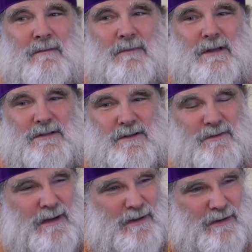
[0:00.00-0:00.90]
but he's a
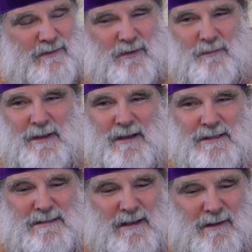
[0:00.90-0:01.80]
great hero
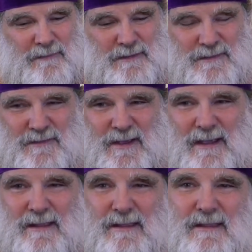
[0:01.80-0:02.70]
because of his faith.